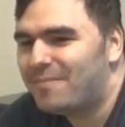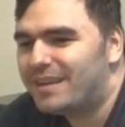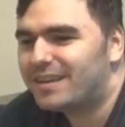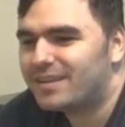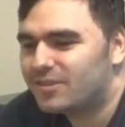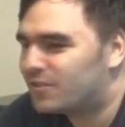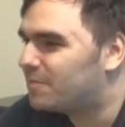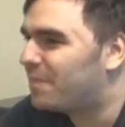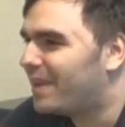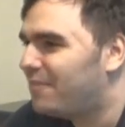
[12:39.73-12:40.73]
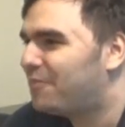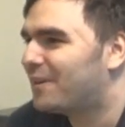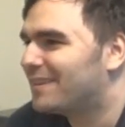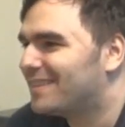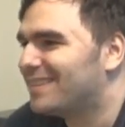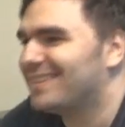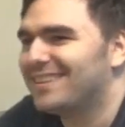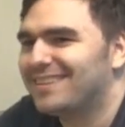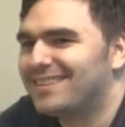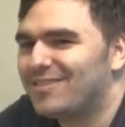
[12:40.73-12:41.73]
Americans should pay for
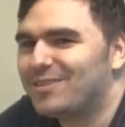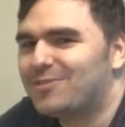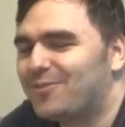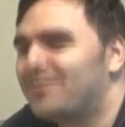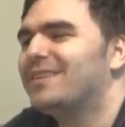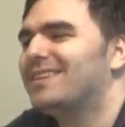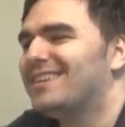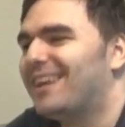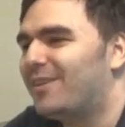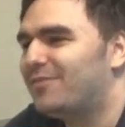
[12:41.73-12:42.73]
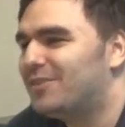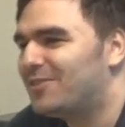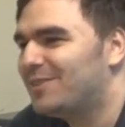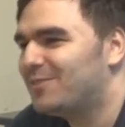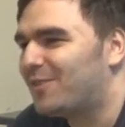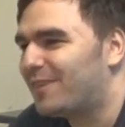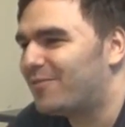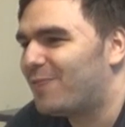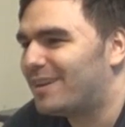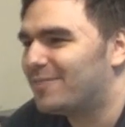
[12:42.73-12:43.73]
the rest of the health insurance for
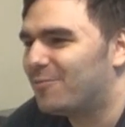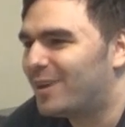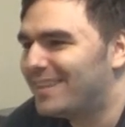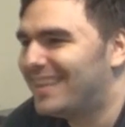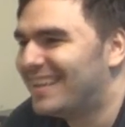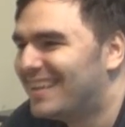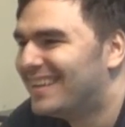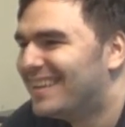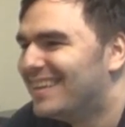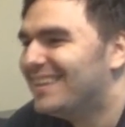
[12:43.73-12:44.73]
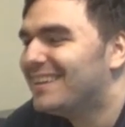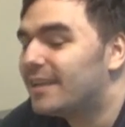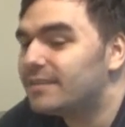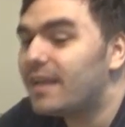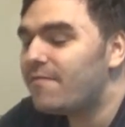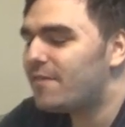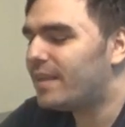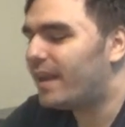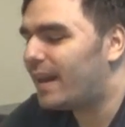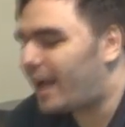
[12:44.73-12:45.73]
everyone in the world. Because I'm
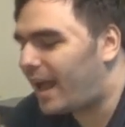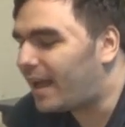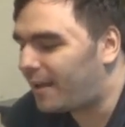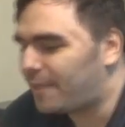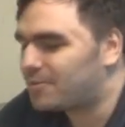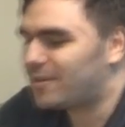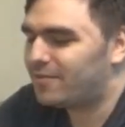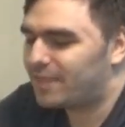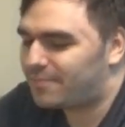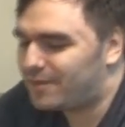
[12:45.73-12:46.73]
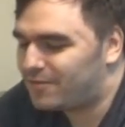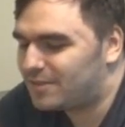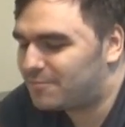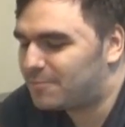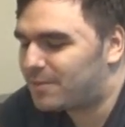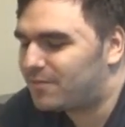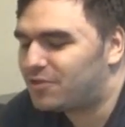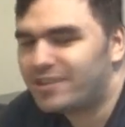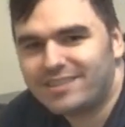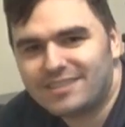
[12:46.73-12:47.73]
thinking, I'm trying to explain to these people, if you
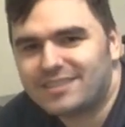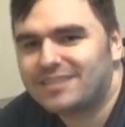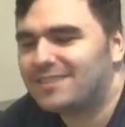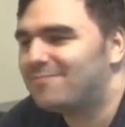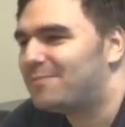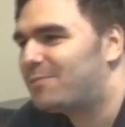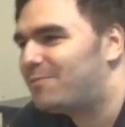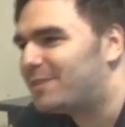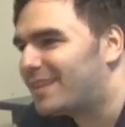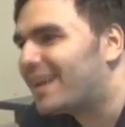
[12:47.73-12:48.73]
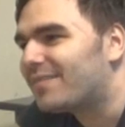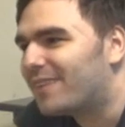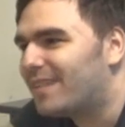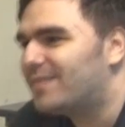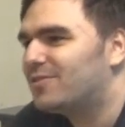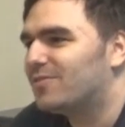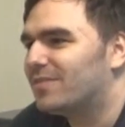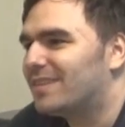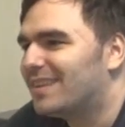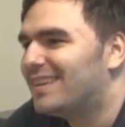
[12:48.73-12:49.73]
change the system, people will take advantage of
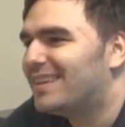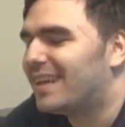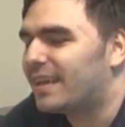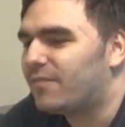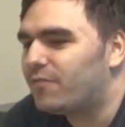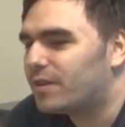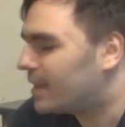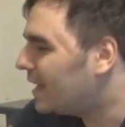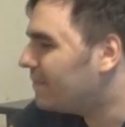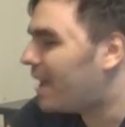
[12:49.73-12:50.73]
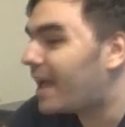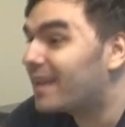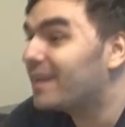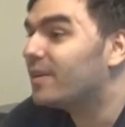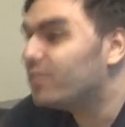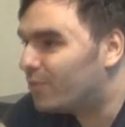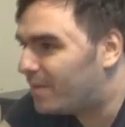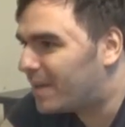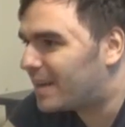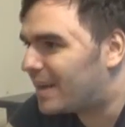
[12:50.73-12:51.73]
it. Of course. Like, if you're telling me I can go to
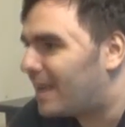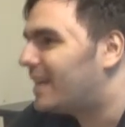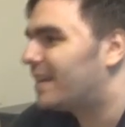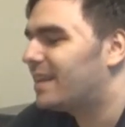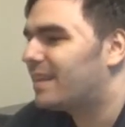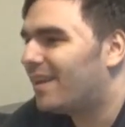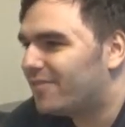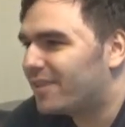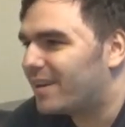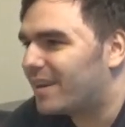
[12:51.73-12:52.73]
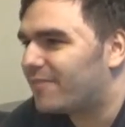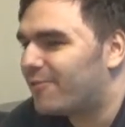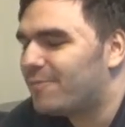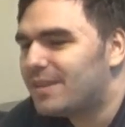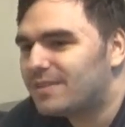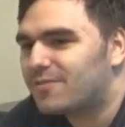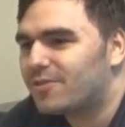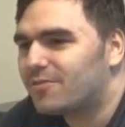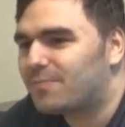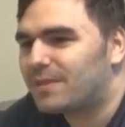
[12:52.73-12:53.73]
America and get healthcare, for me, it's
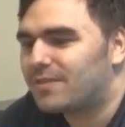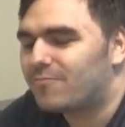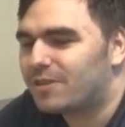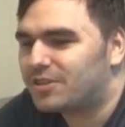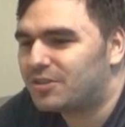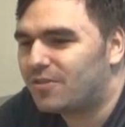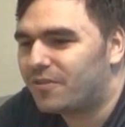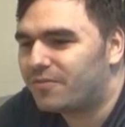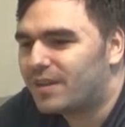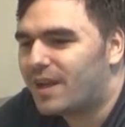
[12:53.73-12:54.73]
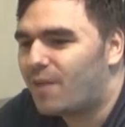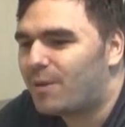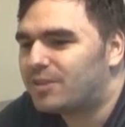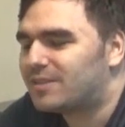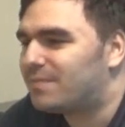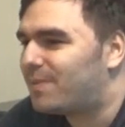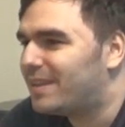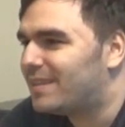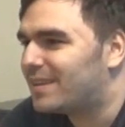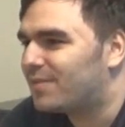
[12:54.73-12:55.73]
going to be the question of how much is the
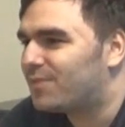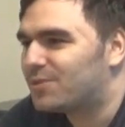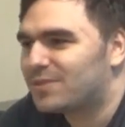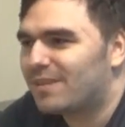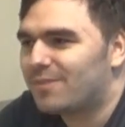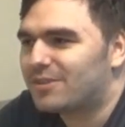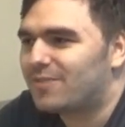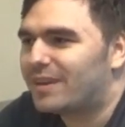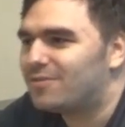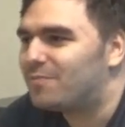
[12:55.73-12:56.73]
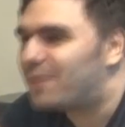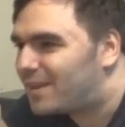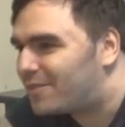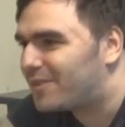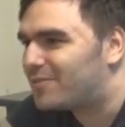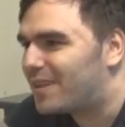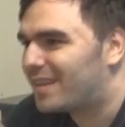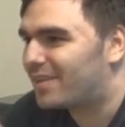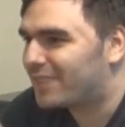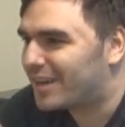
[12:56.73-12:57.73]
plane ticket versus how much do I need to pay in order to get
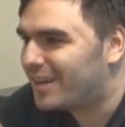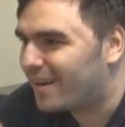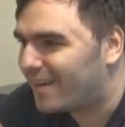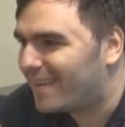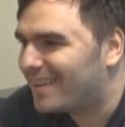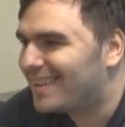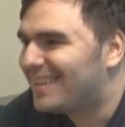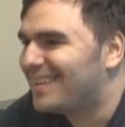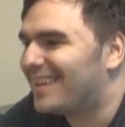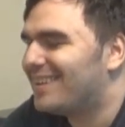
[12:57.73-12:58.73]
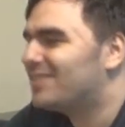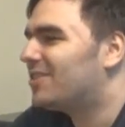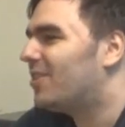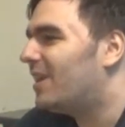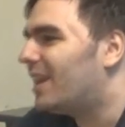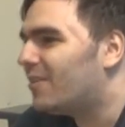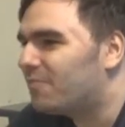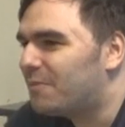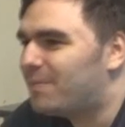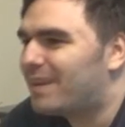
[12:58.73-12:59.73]
healthcare here. So a lot
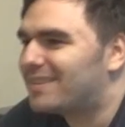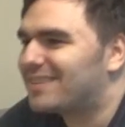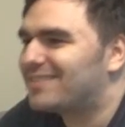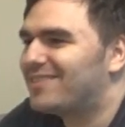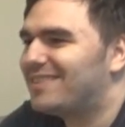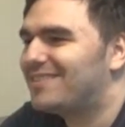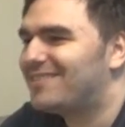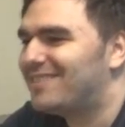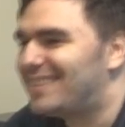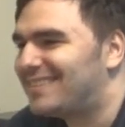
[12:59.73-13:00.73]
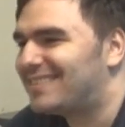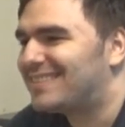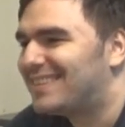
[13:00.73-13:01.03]
of people are just going to do these.